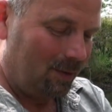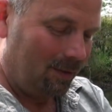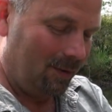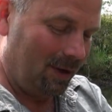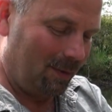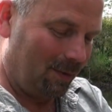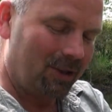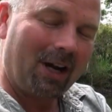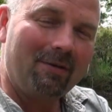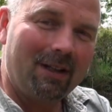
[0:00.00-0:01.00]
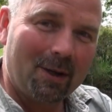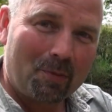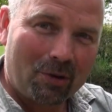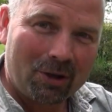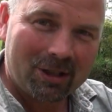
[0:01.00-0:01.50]
I really
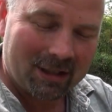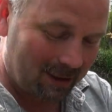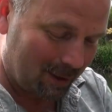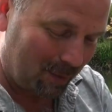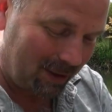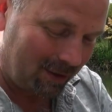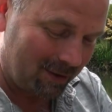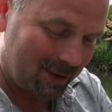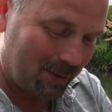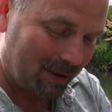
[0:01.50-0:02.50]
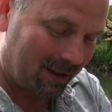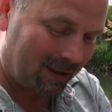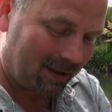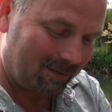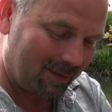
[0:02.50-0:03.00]
appreciated, because they
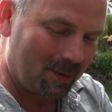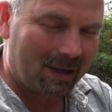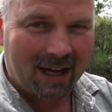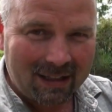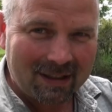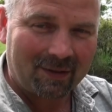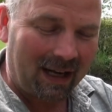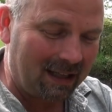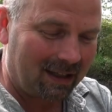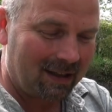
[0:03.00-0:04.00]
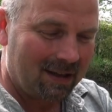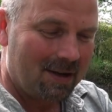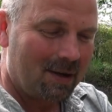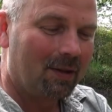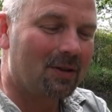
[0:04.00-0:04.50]
were kind of like
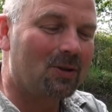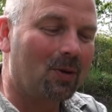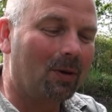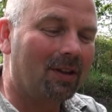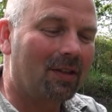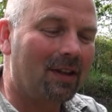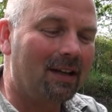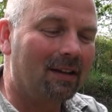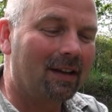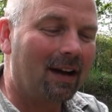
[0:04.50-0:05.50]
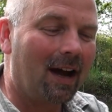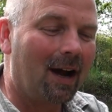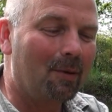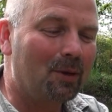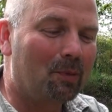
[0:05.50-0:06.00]
the sort of thing that
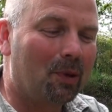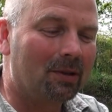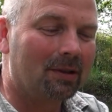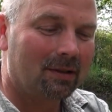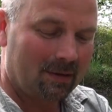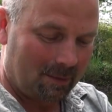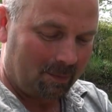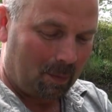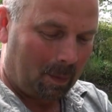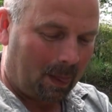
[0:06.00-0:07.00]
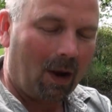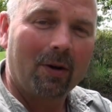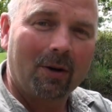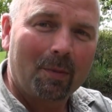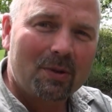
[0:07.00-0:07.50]
I would put
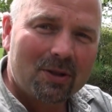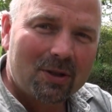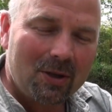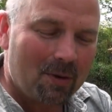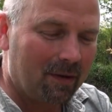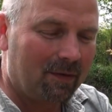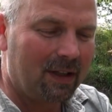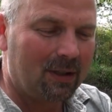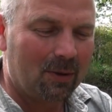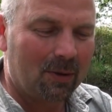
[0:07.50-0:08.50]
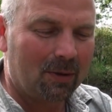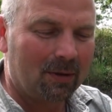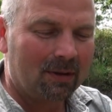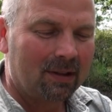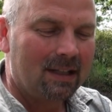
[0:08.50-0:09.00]
on an obscure
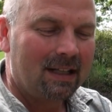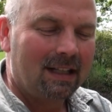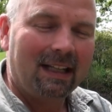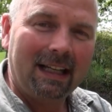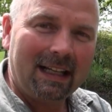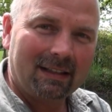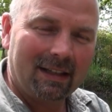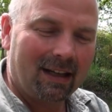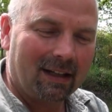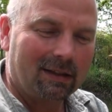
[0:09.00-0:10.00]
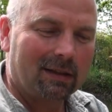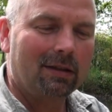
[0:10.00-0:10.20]
video late at night